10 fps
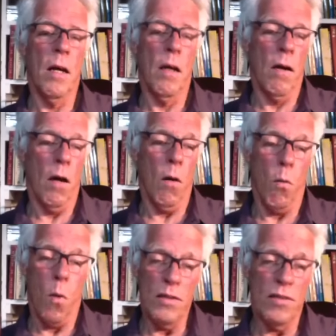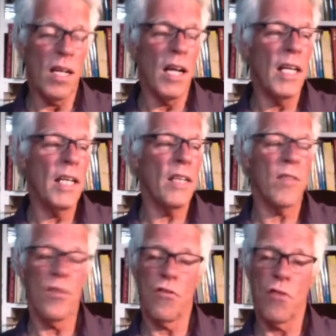One side, it's
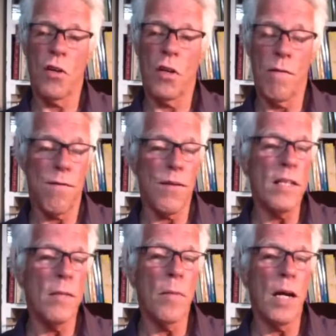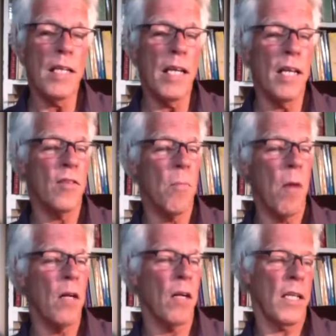a struggle of freedom against
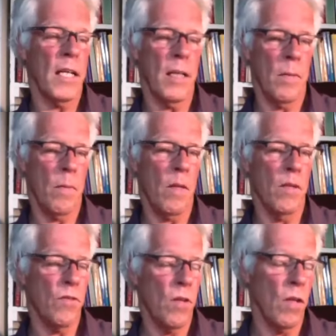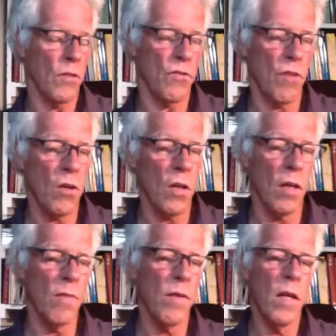monarchy, the